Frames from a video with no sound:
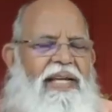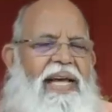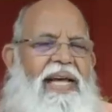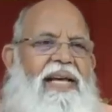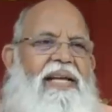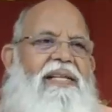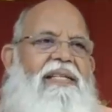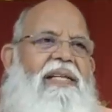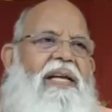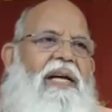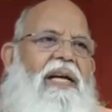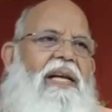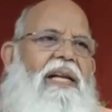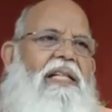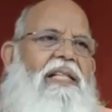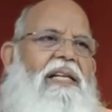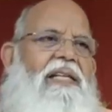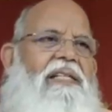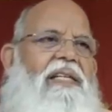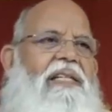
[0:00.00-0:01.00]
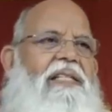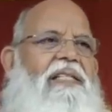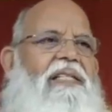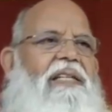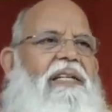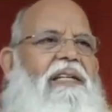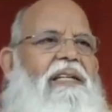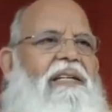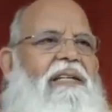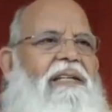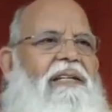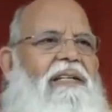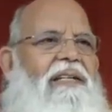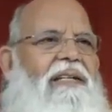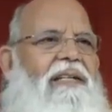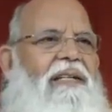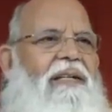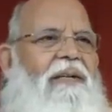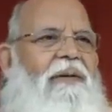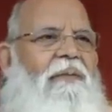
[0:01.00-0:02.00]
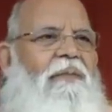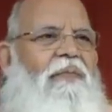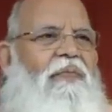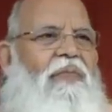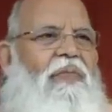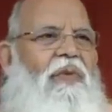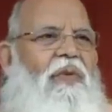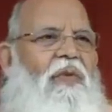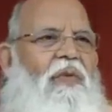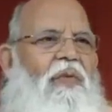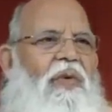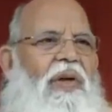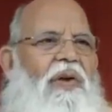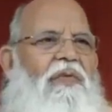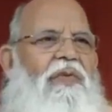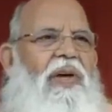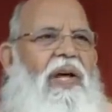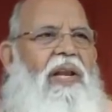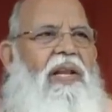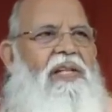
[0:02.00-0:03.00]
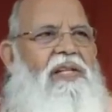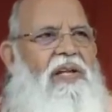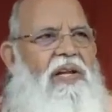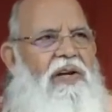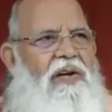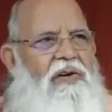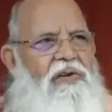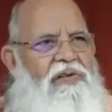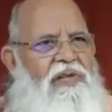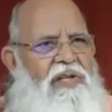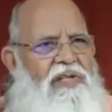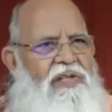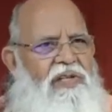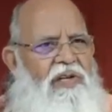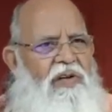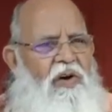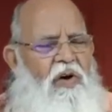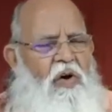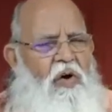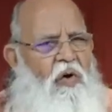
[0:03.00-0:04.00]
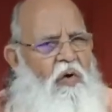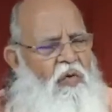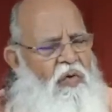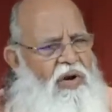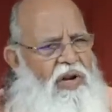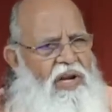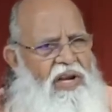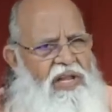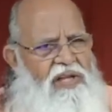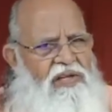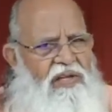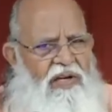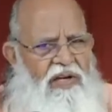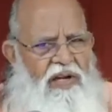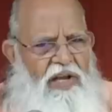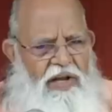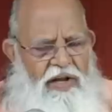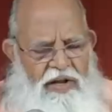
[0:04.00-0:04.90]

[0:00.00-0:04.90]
Exactly the satsanga. When we are listening to satsanga, only listen.